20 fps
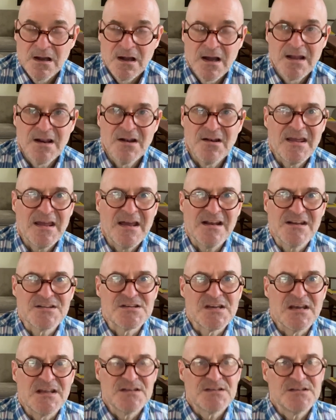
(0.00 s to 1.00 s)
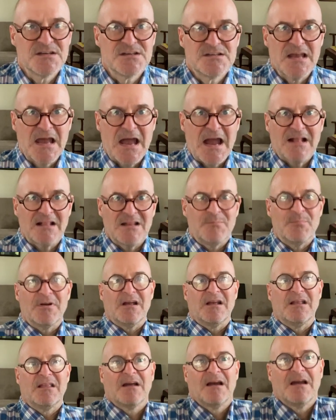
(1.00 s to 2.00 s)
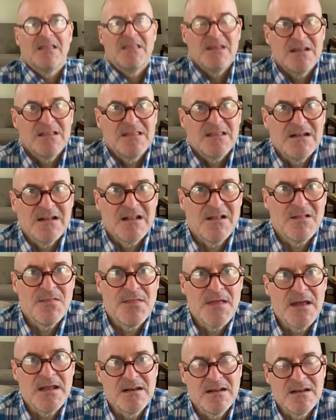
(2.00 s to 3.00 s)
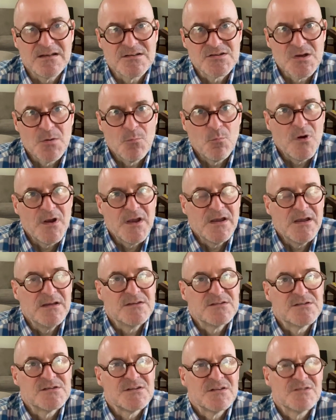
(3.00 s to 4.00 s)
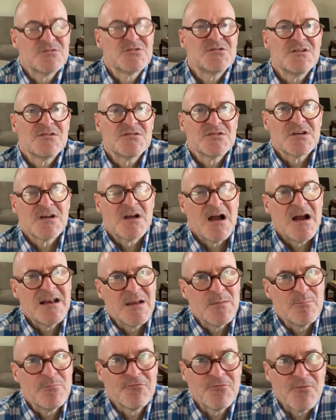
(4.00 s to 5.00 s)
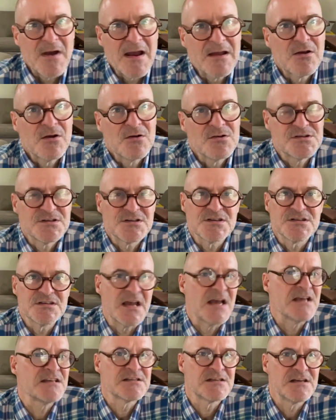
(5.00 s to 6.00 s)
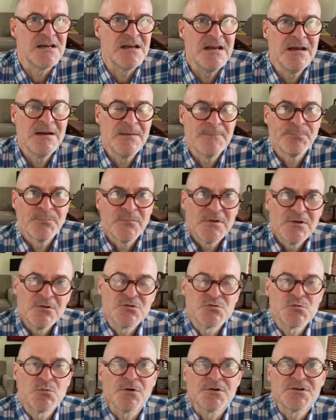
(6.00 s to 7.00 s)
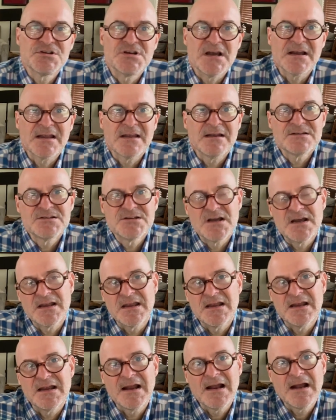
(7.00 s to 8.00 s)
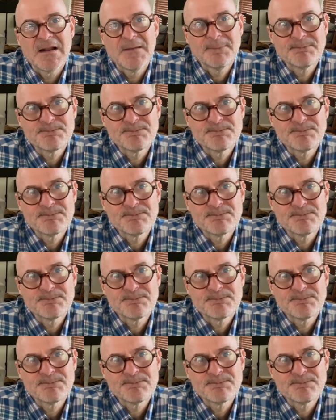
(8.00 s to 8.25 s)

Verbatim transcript: don't know how to say this exactly, but I think that in some ways there's a guy named Franco Staseski who's worth checking out.